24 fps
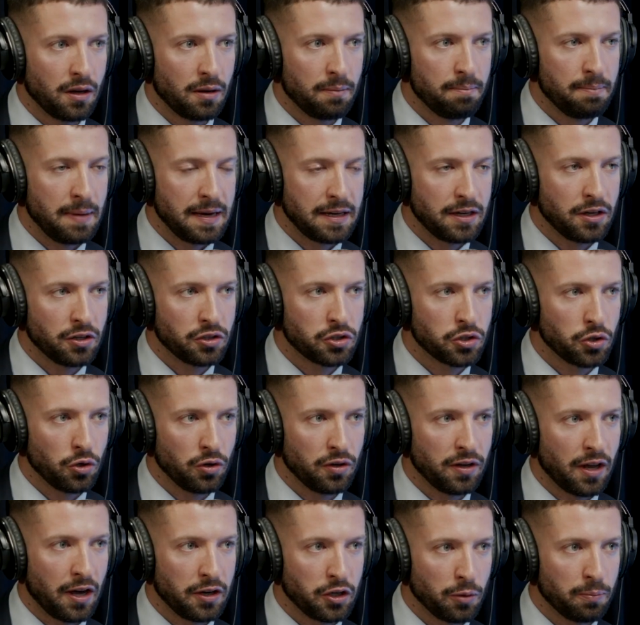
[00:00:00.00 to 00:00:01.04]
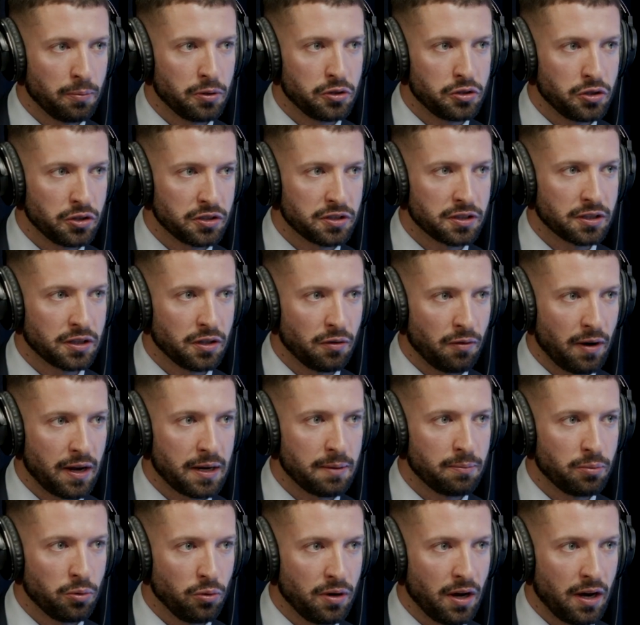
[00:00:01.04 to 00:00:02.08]
making sure that you're producing the
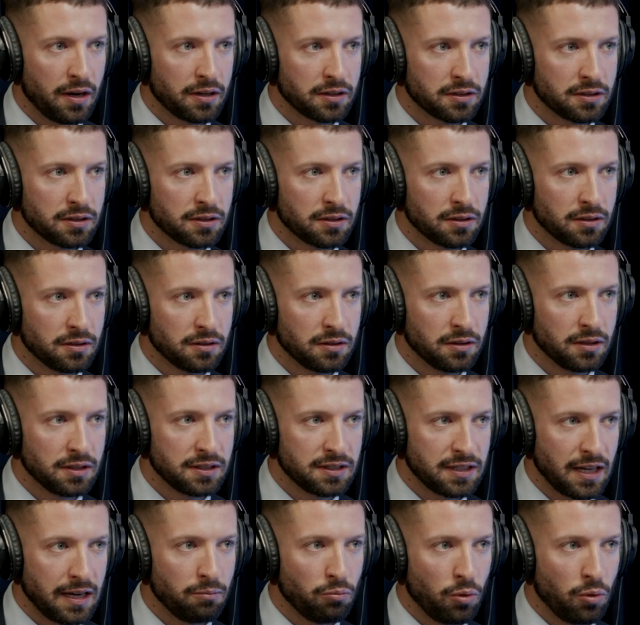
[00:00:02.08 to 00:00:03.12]
right product same